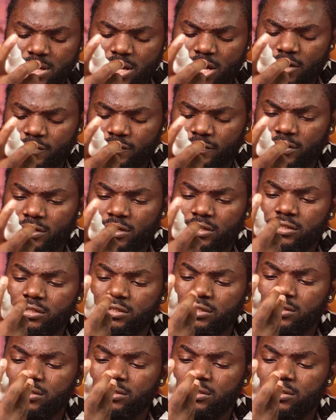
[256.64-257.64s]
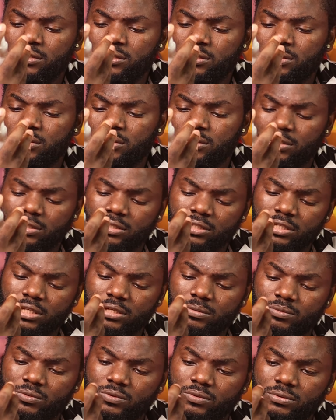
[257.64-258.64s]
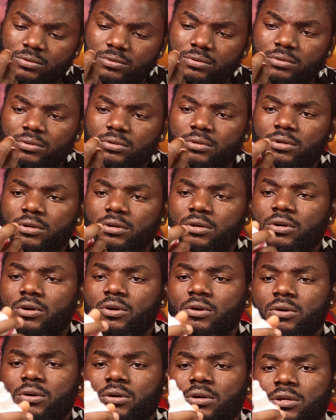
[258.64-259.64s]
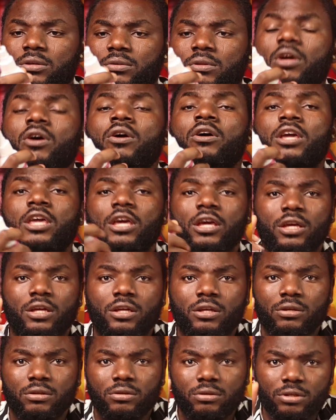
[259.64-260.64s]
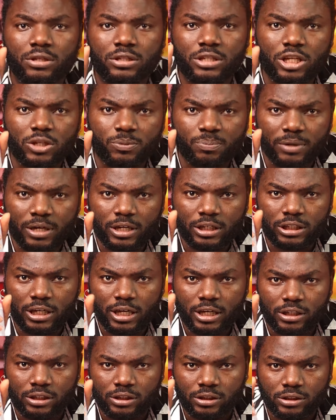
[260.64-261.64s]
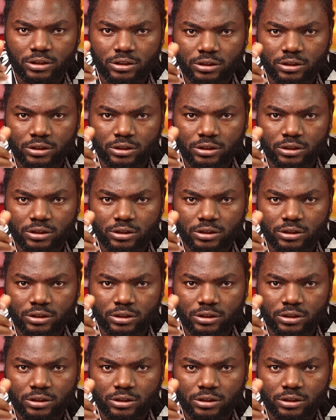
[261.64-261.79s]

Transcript: I've forgotten the name. Okay, it's a spray gel.